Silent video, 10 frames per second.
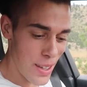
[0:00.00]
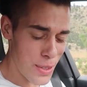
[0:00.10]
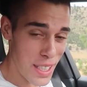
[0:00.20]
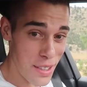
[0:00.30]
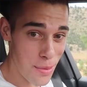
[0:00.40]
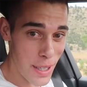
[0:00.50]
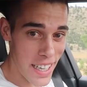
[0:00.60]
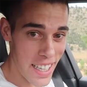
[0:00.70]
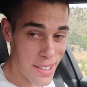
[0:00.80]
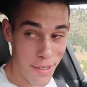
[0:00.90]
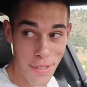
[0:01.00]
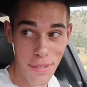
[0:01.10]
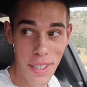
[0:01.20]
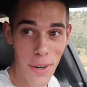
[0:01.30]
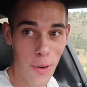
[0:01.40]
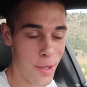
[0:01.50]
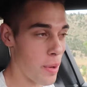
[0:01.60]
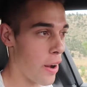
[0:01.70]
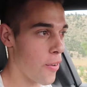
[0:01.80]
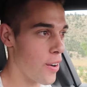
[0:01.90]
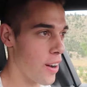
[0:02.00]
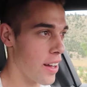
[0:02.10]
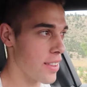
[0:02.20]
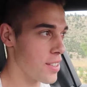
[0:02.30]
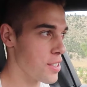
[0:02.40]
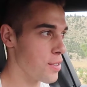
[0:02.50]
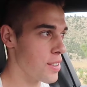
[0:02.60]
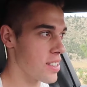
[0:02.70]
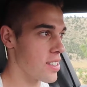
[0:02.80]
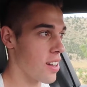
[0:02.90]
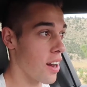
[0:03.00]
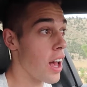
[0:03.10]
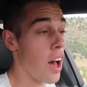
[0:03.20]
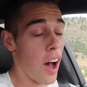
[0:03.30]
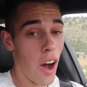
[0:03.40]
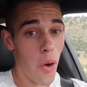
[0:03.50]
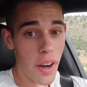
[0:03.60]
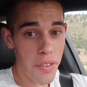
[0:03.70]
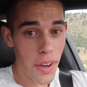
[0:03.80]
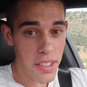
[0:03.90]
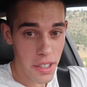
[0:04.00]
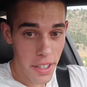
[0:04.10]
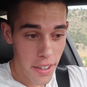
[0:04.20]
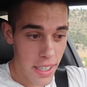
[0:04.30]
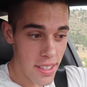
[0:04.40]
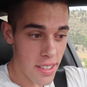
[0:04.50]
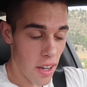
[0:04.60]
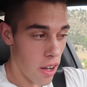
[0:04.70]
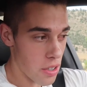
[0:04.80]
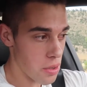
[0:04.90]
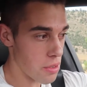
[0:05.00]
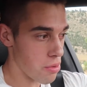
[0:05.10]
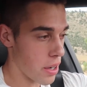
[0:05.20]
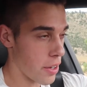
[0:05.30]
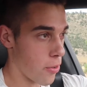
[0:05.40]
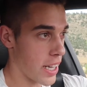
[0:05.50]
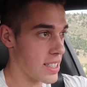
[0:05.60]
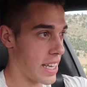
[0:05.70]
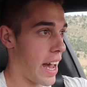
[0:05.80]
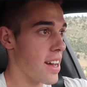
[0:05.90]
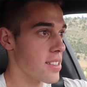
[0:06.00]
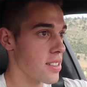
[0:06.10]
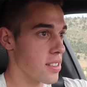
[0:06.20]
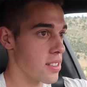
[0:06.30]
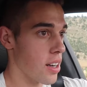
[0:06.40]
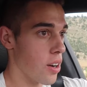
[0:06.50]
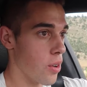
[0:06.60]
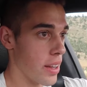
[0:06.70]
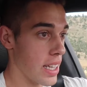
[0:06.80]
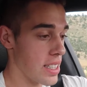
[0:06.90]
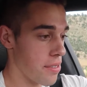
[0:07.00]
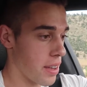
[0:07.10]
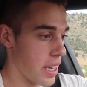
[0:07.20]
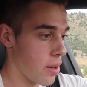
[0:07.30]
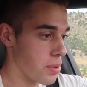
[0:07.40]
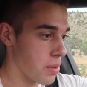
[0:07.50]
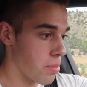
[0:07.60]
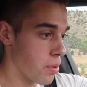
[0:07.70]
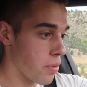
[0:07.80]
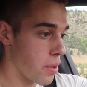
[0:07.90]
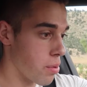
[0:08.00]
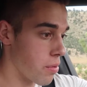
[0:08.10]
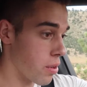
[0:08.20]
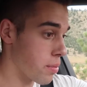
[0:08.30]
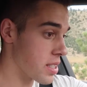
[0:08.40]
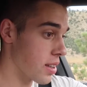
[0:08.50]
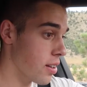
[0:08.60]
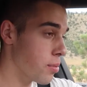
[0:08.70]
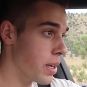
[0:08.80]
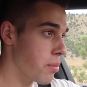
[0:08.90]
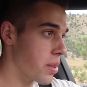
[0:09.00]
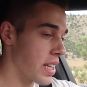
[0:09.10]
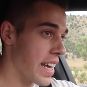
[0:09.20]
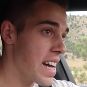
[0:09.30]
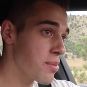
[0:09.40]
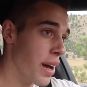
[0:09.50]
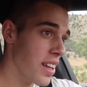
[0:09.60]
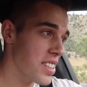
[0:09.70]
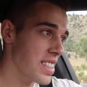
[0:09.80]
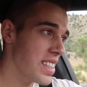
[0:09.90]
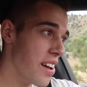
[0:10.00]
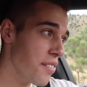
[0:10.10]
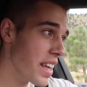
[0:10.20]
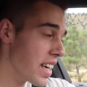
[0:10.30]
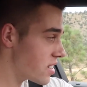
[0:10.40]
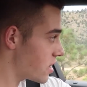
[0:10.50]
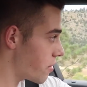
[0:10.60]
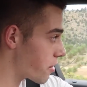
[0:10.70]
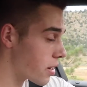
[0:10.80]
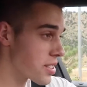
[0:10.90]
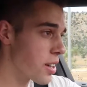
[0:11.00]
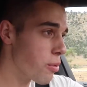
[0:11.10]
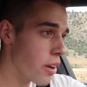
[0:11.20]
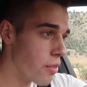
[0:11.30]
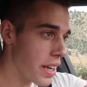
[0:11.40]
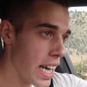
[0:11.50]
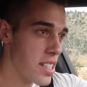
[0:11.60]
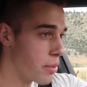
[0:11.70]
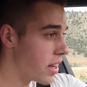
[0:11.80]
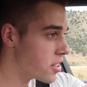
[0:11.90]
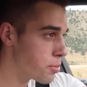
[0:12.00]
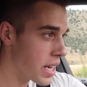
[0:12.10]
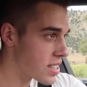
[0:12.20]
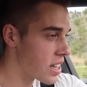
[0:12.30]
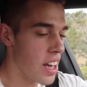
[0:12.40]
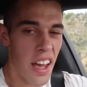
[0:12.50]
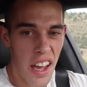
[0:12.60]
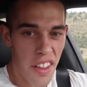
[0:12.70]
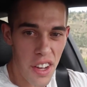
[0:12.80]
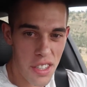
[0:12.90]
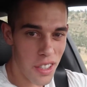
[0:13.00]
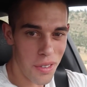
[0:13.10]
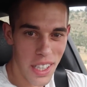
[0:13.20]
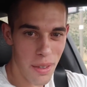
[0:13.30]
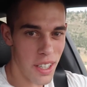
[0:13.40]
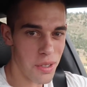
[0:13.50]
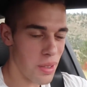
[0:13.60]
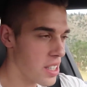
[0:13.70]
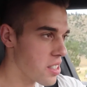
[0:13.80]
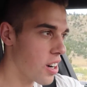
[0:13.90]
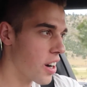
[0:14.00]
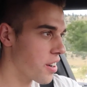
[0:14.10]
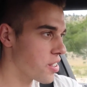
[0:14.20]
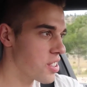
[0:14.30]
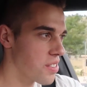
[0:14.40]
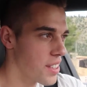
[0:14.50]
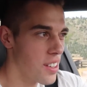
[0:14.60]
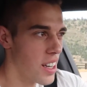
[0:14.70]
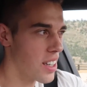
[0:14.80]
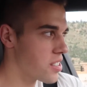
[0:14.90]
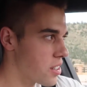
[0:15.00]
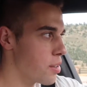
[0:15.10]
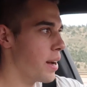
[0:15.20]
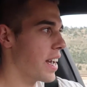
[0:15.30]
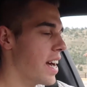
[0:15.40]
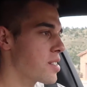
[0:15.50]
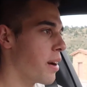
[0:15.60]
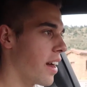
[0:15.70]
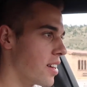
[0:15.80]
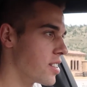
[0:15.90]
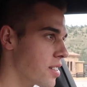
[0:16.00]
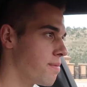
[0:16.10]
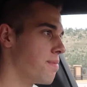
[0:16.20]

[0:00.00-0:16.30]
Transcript: This gives me an extra 50 horsepower on the tune this is on. Oh, and if you guys are curious, this also is running race gas, so that definitely helps improve the performance a little bit, but the gas mileage is definitely gonna suffer. I was gonna run over gas mileage specs. There's no need, because with this car, you're not concerned about gas mileage.